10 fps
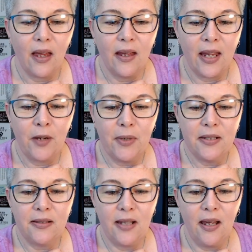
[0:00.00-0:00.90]
Can we
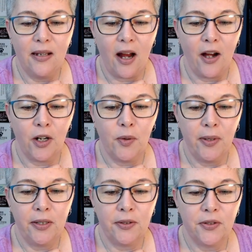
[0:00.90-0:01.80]
send our
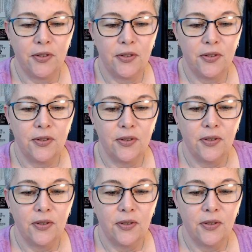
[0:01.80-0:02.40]
quilts